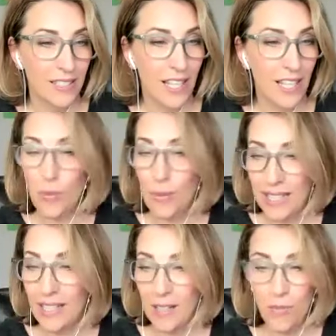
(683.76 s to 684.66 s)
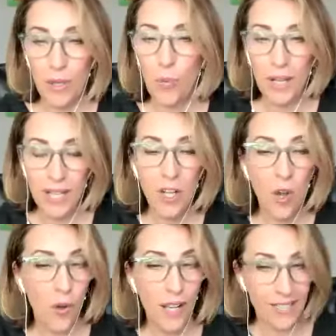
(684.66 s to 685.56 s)
And that we're
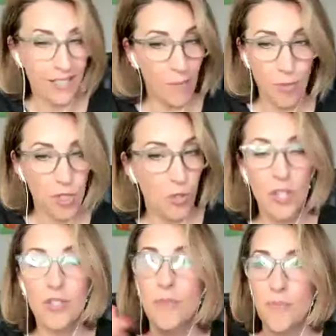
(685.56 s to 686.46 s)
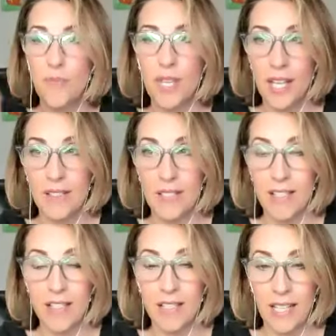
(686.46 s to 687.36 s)
not exceptional.
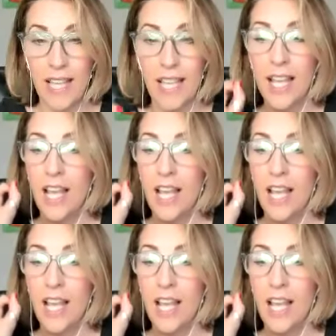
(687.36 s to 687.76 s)
This is clear.